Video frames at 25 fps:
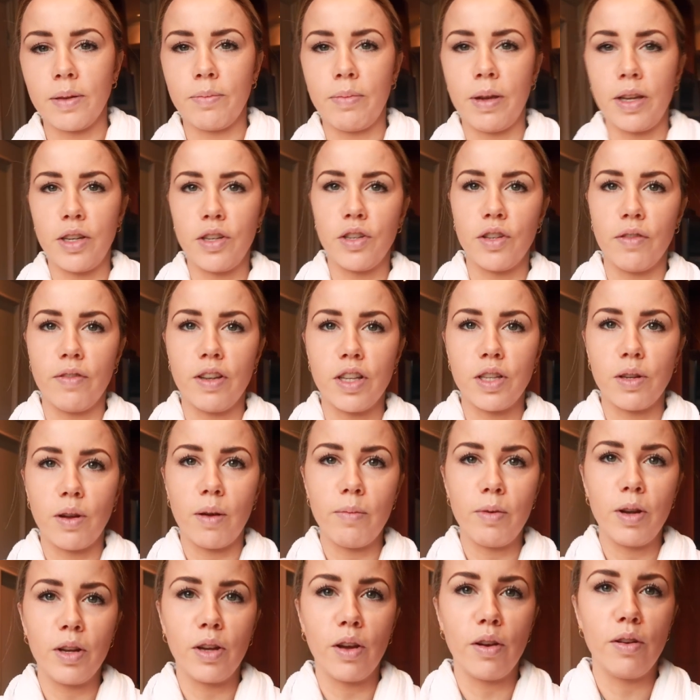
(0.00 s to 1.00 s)
some pictures of it, so
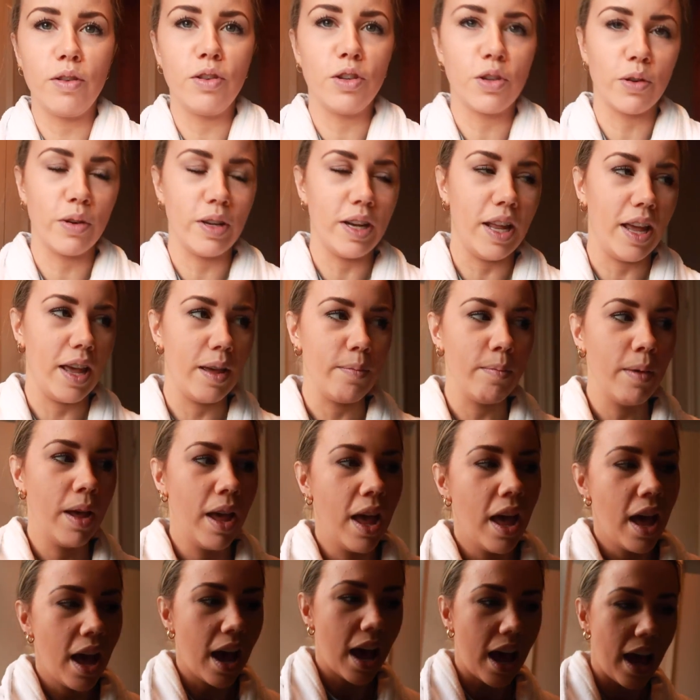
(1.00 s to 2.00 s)
I'm gonna go and join him
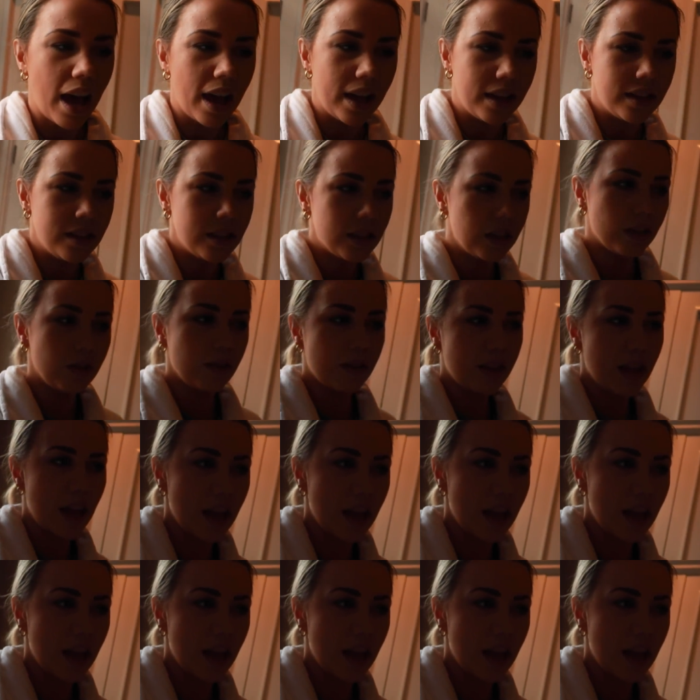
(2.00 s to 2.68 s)
and